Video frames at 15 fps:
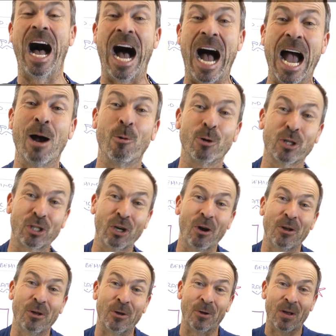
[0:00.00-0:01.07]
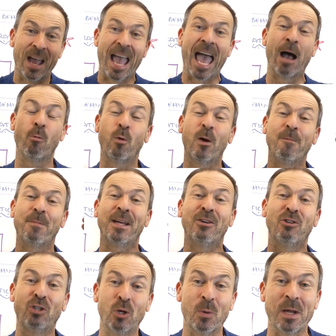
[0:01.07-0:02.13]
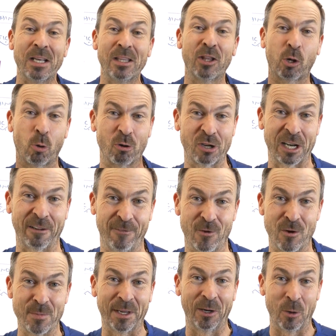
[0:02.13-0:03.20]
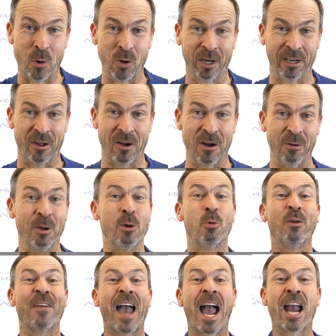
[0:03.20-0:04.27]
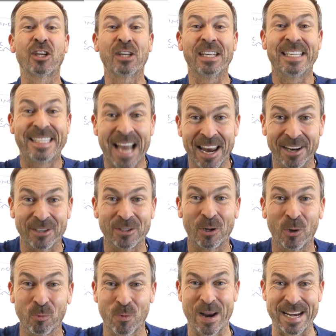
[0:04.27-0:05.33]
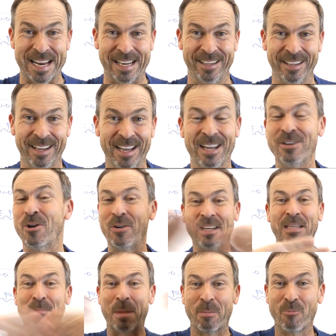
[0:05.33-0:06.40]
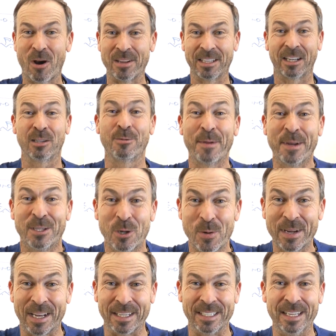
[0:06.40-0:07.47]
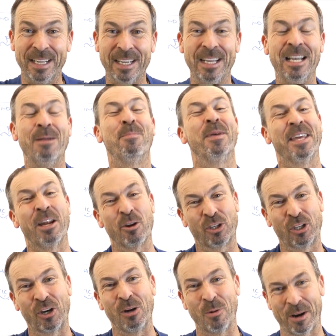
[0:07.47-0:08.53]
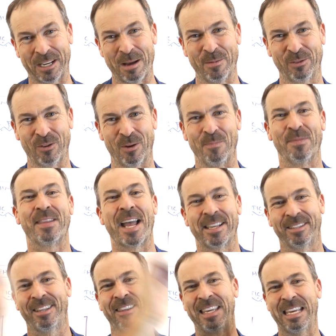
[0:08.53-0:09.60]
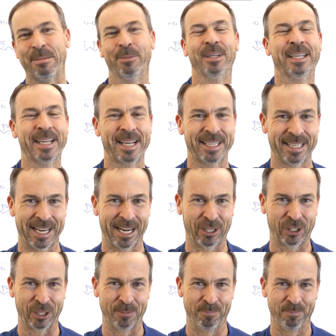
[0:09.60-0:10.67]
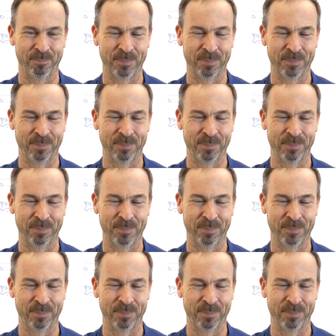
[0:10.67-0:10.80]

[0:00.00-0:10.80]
I will show you how we've been doing the quadratic formula all along. We've actually done it already. No need to memorize it because we've been doing it. But then I'll show you where it comes from. That's the theme of today's lecture.